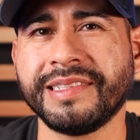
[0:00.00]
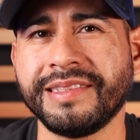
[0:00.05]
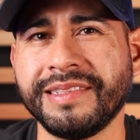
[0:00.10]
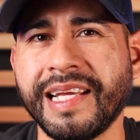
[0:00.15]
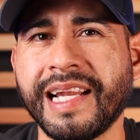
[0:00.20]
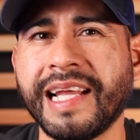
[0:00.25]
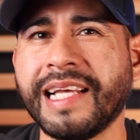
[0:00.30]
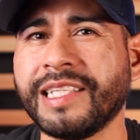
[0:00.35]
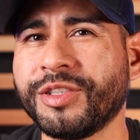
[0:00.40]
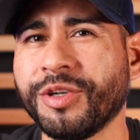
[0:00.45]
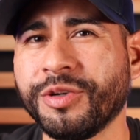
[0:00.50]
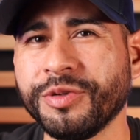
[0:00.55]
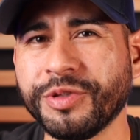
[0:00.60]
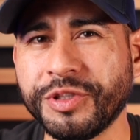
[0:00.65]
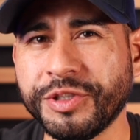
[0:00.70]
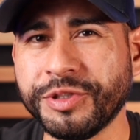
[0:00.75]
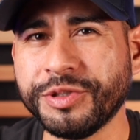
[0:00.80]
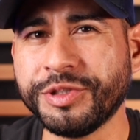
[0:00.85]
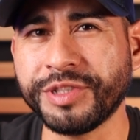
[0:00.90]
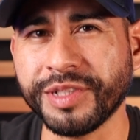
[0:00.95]
that I
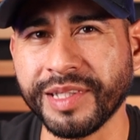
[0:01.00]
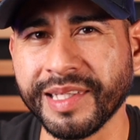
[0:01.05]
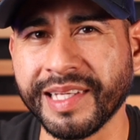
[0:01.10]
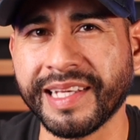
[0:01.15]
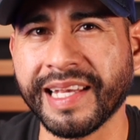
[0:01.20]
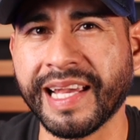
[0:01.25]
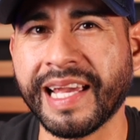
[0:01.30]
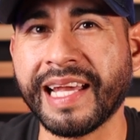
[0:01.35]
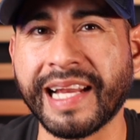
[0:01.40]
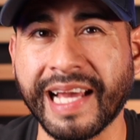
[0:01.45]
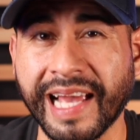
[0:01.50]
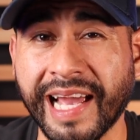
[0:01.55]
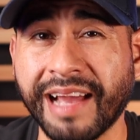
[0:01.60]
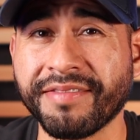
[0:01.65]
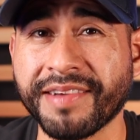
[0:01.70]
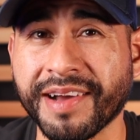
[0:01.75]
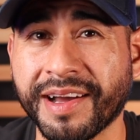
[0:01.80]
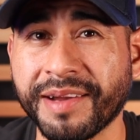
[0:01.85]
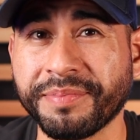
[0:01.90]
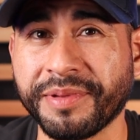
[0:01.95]
don't usually get and I
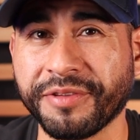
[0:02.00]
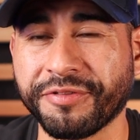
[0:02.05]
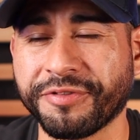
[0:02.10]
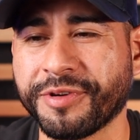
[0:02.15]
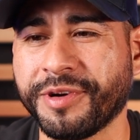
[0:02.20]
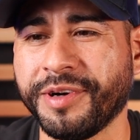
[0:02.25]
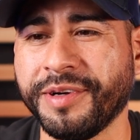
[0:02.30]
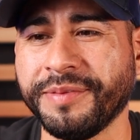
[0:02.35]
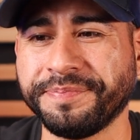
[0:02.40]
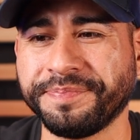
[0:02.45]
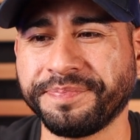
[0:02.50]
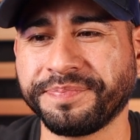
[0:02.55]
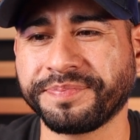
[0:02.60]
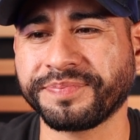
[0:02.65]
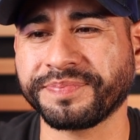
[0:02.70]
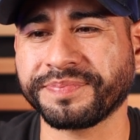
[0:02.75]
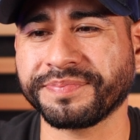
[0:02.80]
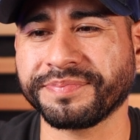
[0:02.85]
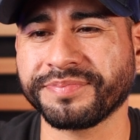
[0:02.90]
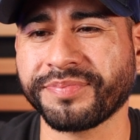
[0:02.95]
have gotten before.
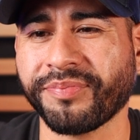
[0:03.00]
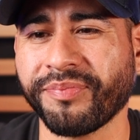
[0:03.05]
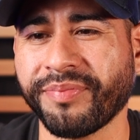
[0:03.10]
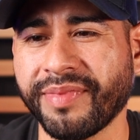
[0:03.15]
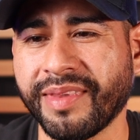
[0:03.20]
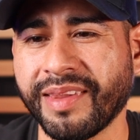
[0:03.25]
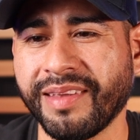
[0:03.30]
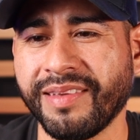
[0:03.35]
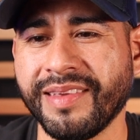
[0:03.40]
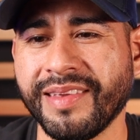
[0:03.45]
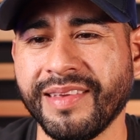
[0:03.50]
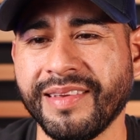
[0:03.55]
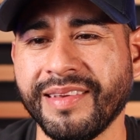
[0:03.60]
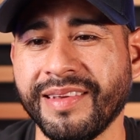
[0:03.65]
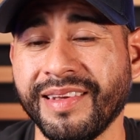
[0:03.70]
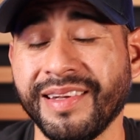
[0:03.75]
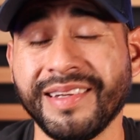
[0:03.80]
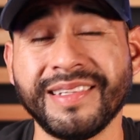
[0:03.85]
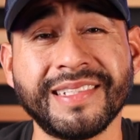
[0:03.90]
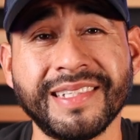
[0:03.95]

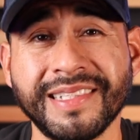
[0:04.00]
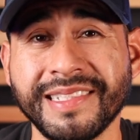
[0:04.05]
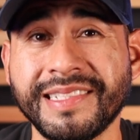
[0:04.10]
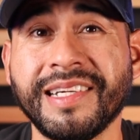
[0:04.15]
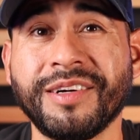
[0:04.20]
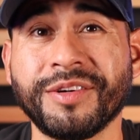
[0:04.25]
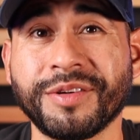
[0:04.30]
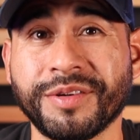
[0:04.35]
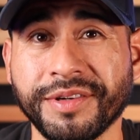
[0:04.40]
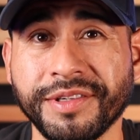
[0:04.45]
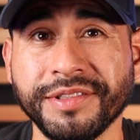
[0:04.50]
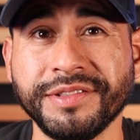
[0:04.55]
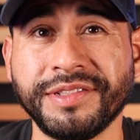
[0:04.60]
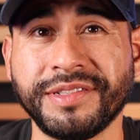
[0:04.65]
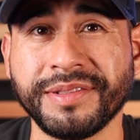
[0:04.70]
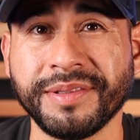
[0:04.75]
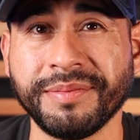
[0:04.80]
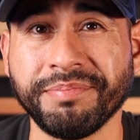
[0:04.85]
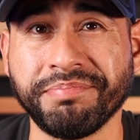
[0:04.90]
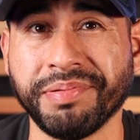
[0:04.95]
And it's going to sound
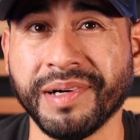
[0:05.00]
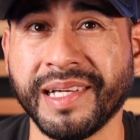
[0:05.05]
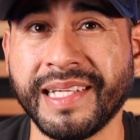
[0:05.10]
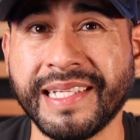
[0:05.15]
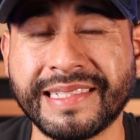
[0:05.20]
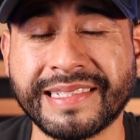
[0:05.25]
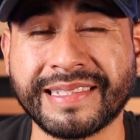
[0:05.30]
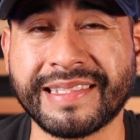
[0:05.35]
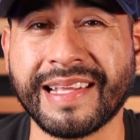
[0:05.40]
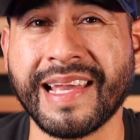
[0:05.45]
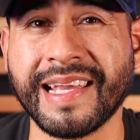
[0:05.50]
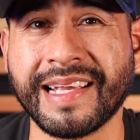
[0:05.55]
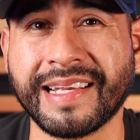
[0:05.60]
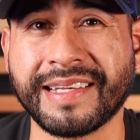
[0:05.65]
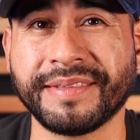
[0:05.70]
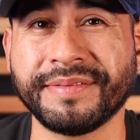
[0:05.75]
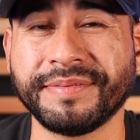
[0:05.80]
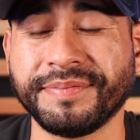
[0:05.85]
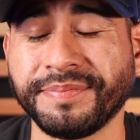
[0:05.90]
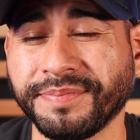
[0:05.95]
gross, but it's
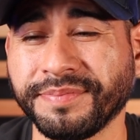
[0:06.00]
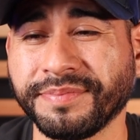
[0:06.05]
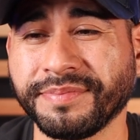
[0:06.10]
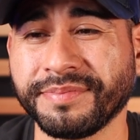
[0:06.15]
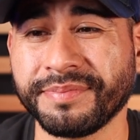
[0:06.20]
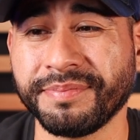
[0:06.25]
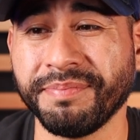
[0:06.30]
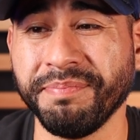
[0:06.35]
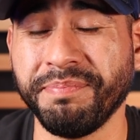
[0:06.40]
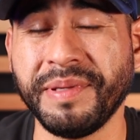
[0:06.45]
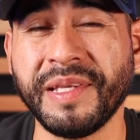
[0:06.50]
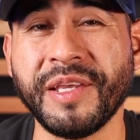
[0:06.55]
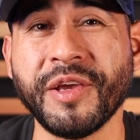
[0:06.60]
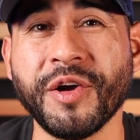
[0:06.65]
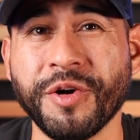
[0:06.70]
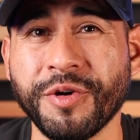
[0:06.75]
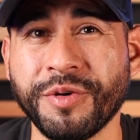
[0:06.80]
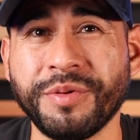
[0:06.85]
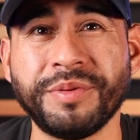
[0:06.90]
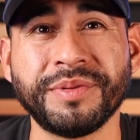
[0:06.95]
like
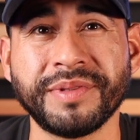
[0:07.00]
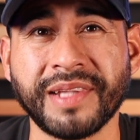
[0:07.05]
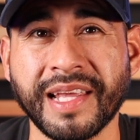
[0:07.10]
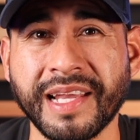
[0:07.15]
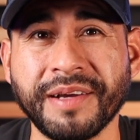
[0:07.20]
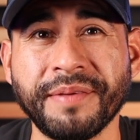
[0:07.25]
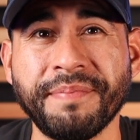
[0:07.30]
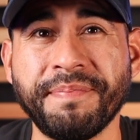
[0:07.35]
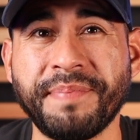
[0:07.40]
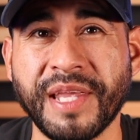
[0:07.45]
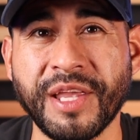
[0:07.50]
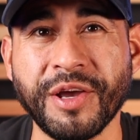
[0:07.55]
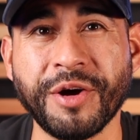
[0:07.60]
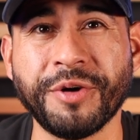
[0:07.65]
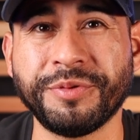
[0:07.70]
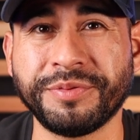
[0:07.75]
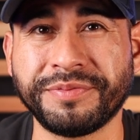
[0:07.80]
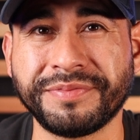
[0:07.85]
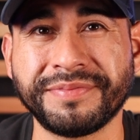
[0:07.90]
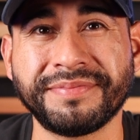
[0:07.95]
BO, like a
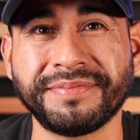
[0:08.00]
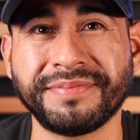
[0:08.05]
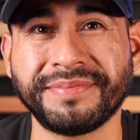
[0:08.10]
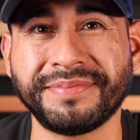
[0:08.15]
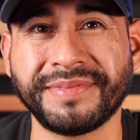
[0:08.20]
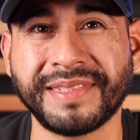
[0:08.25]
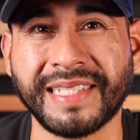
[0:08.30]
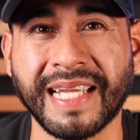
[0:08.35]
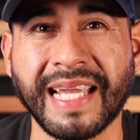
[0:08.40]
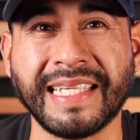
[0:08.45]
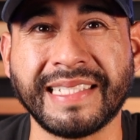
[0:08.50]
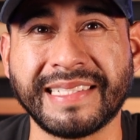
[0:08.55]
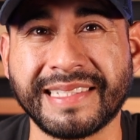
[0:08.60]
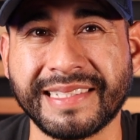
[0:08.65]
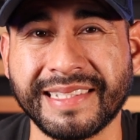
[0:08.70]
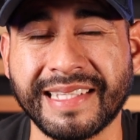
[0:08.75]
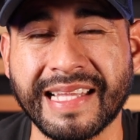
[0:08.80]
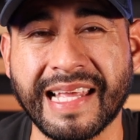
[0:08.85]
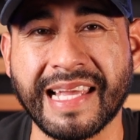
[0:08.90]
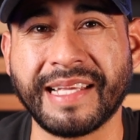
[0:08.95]
BO
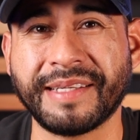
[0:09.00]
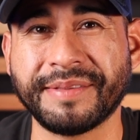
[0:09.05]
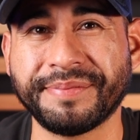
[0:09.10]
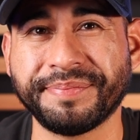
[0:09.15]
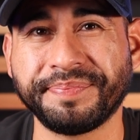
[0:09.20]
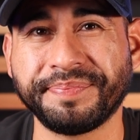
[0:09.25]
taste. Like